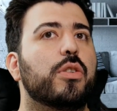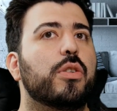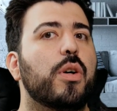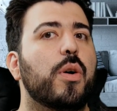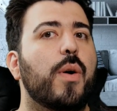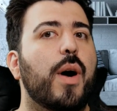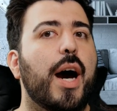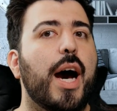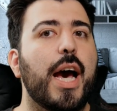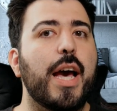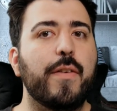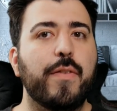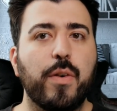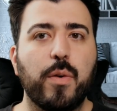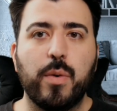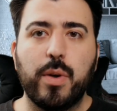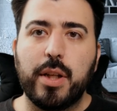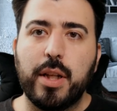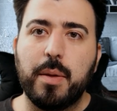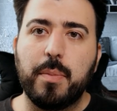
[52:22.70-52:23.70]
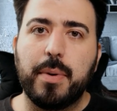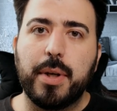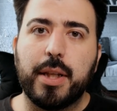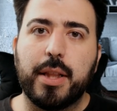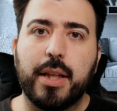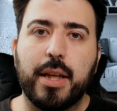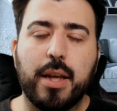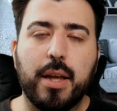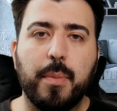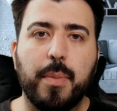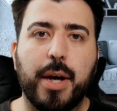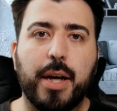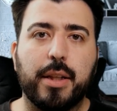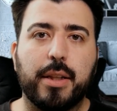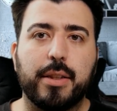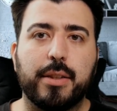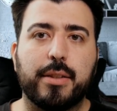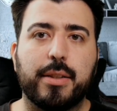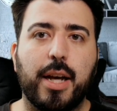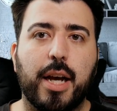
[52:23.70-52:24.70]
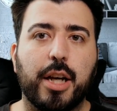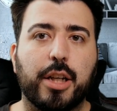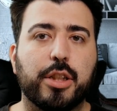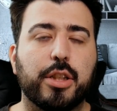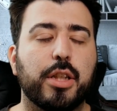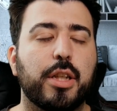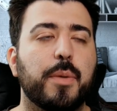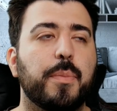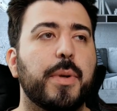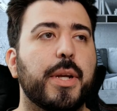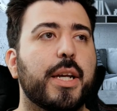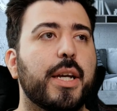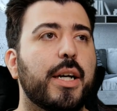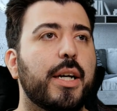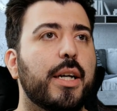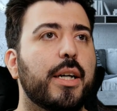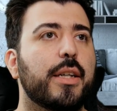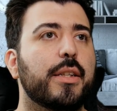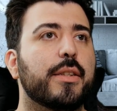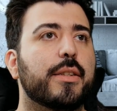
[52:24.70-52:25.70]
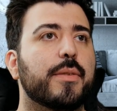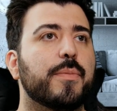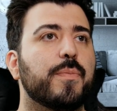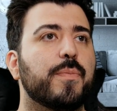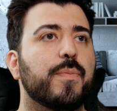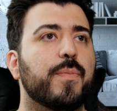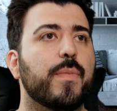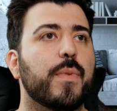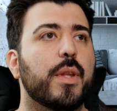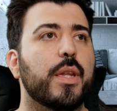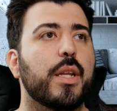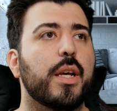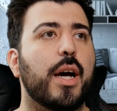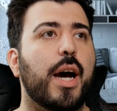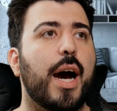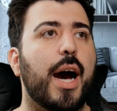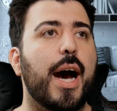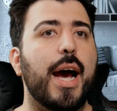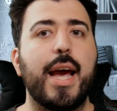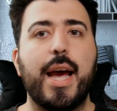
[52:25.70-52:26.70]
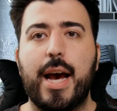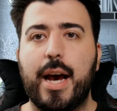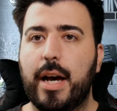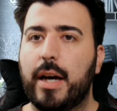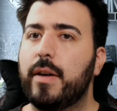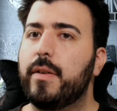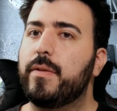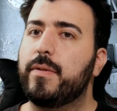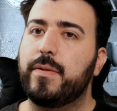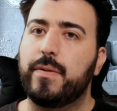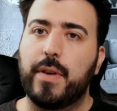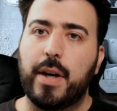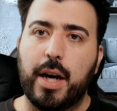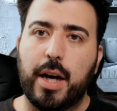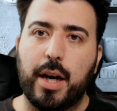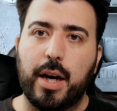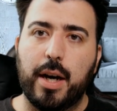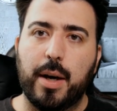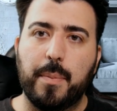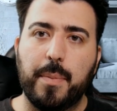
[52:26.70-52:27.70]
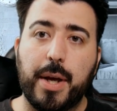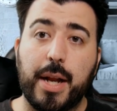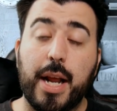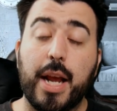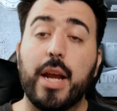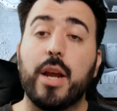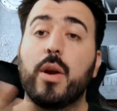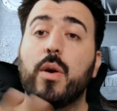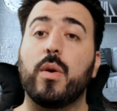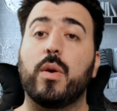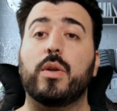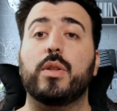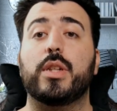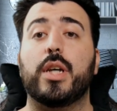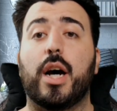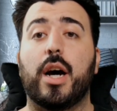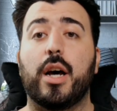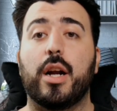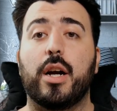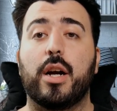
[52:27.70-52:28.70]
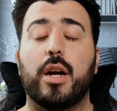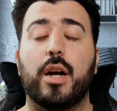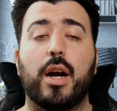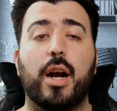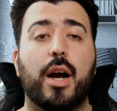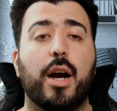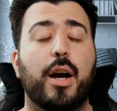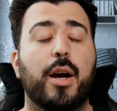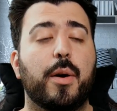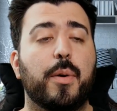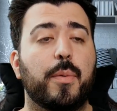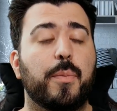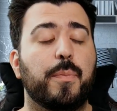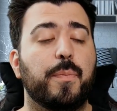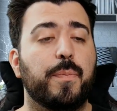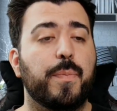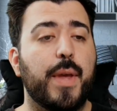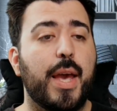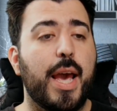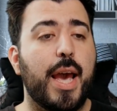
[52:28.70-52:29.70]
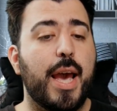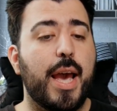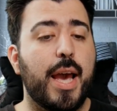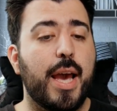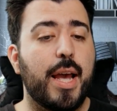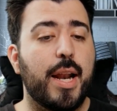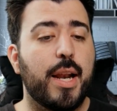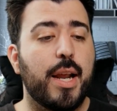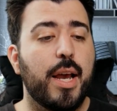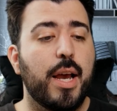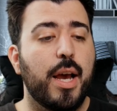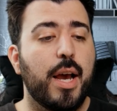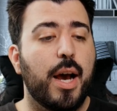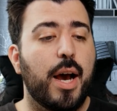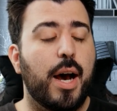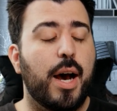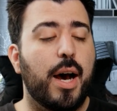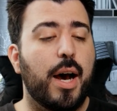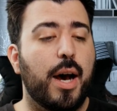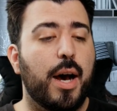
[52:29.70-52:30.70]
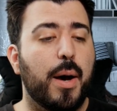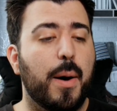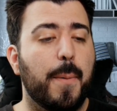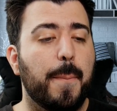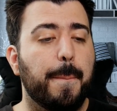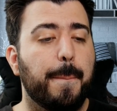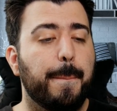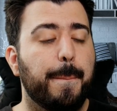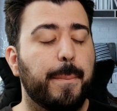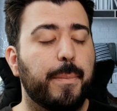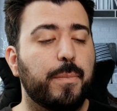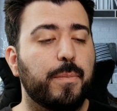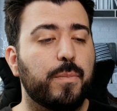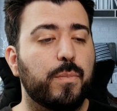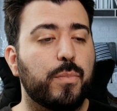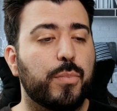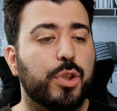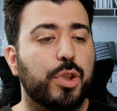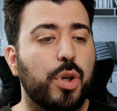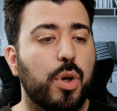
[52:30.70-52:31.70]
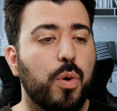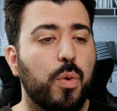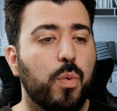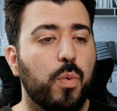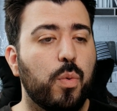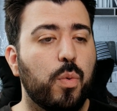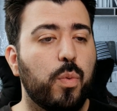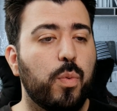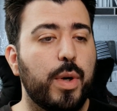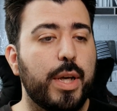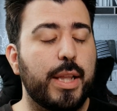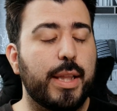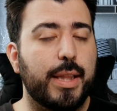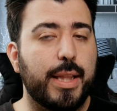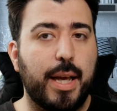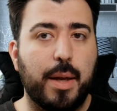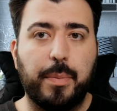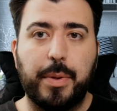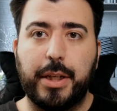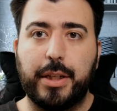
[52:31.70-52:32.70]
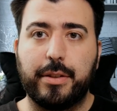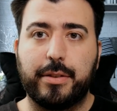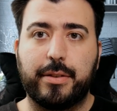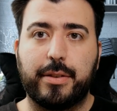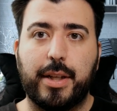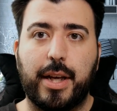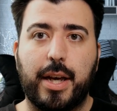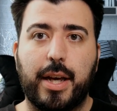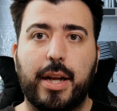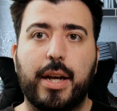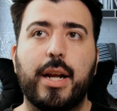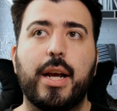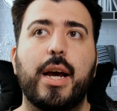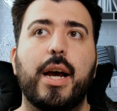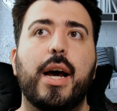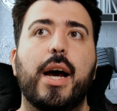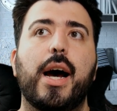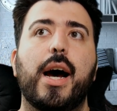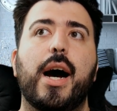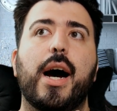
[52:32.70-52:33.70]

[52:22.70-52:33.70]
So I have a really big thing about this actually because I have um, an eight-year-old daughter, um, and um, so with that being said,